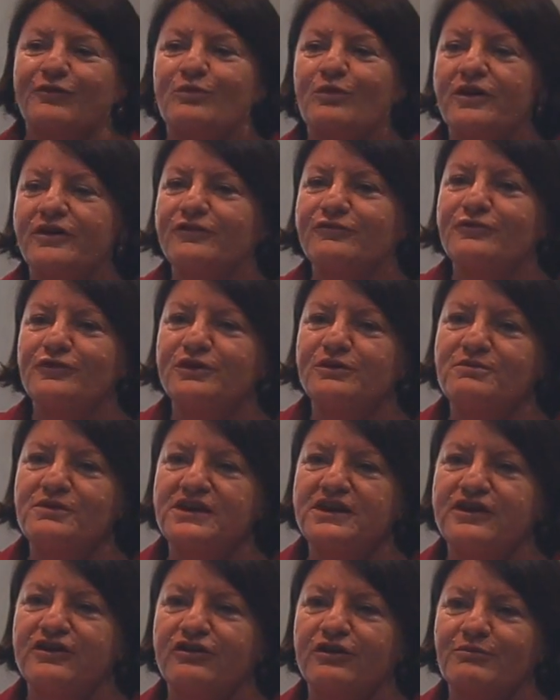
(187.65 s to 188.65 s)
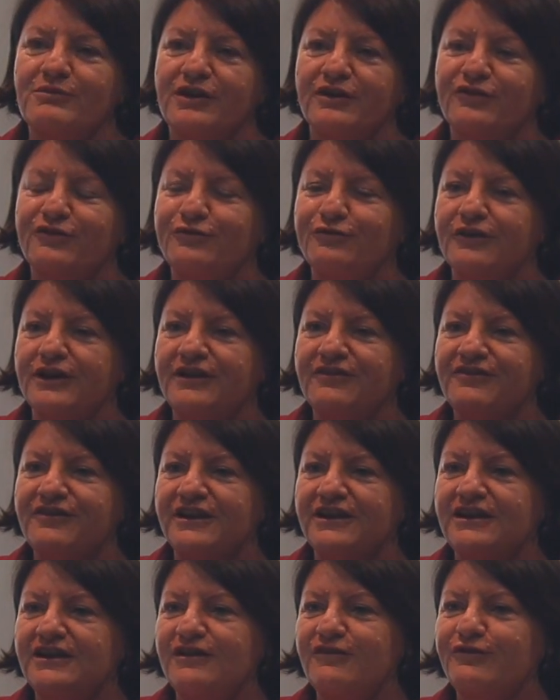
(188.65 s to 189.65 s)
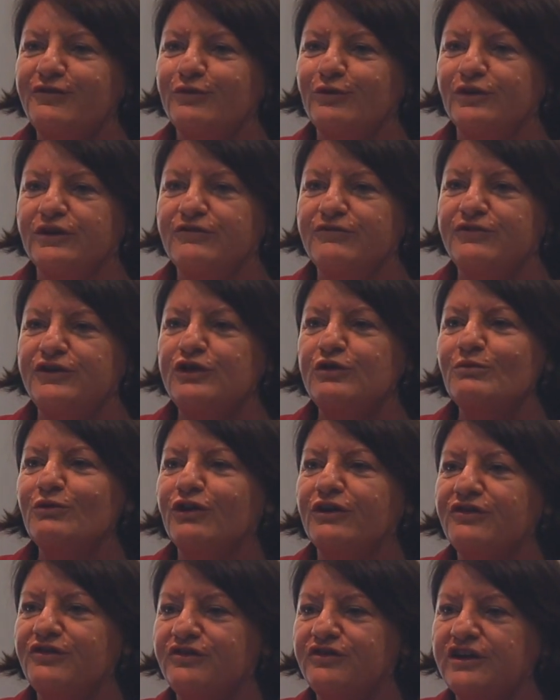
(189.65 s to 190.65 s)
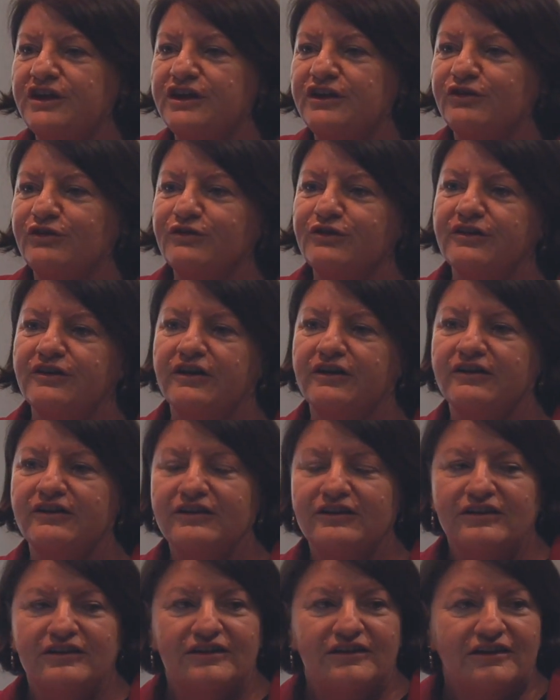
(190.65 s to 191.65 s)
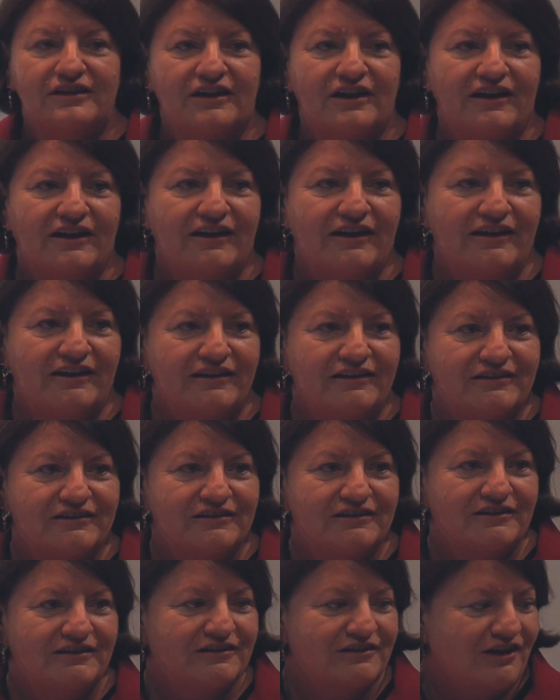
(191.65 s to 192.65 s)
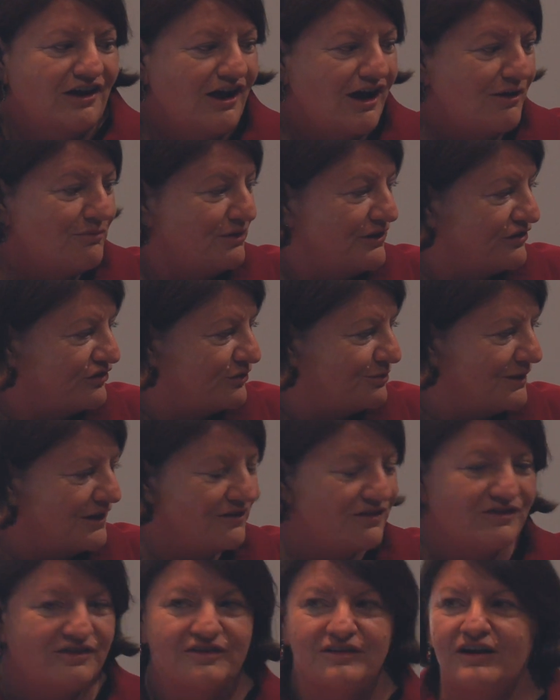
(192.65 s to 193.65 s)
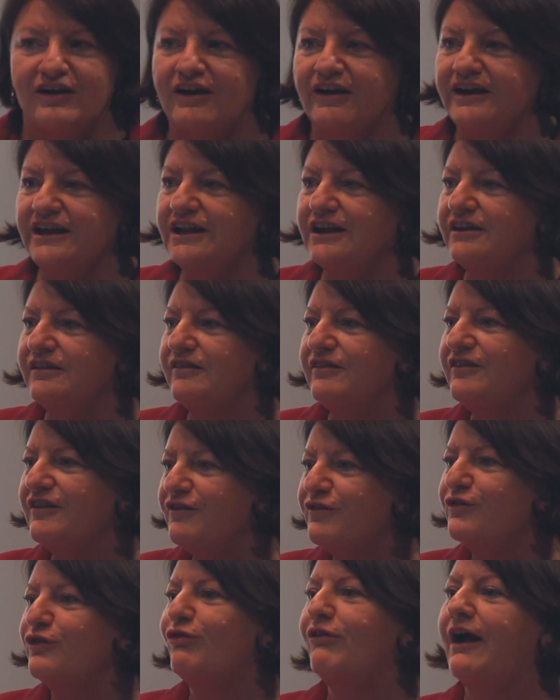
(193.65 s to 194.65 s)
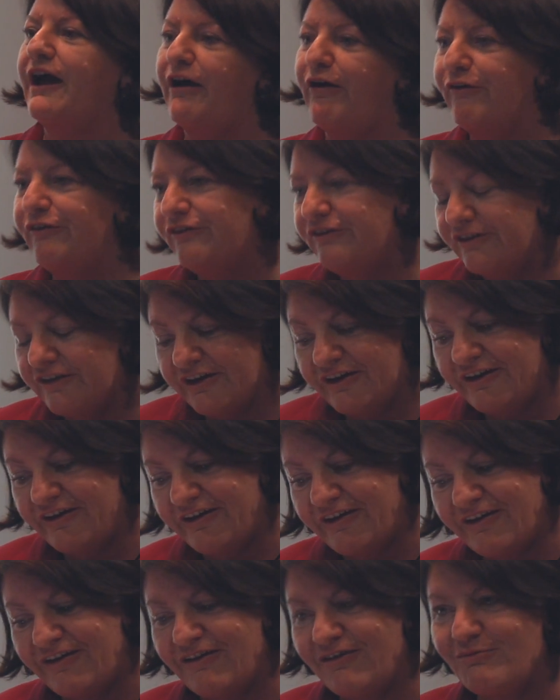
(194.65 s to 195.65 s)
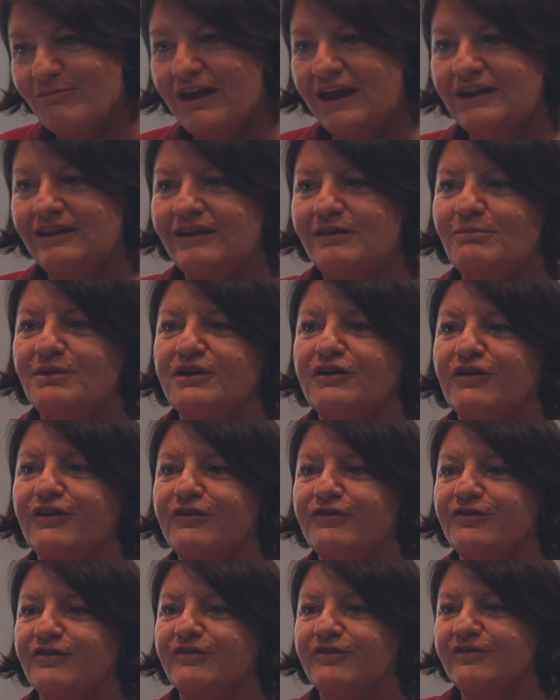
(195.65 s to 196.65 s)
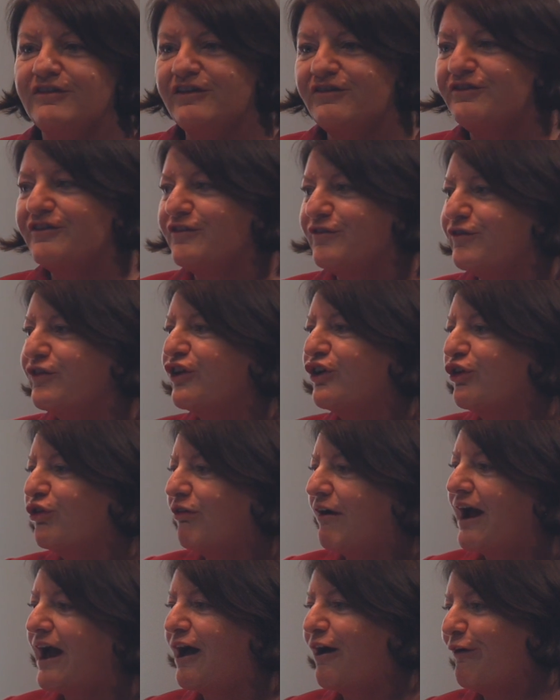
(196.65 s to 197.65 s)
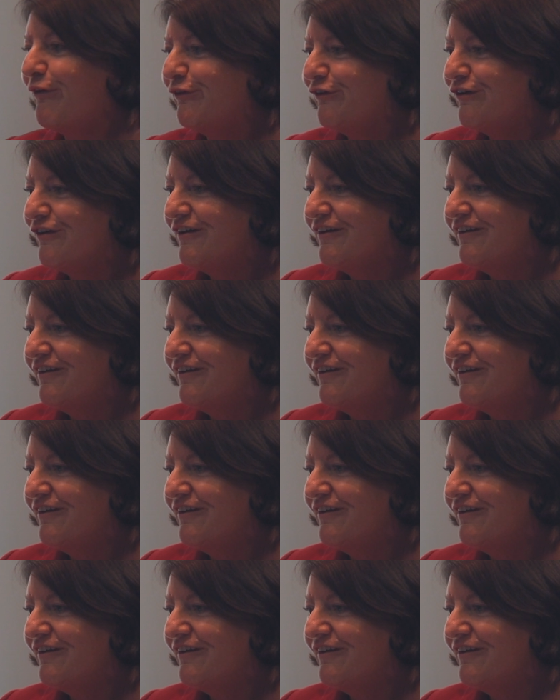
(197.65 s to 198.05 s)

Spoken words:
wonderful to be here amongst friends, and it is sort of humorous to hear the accomplishments in this crowd, mainly because this is the crowd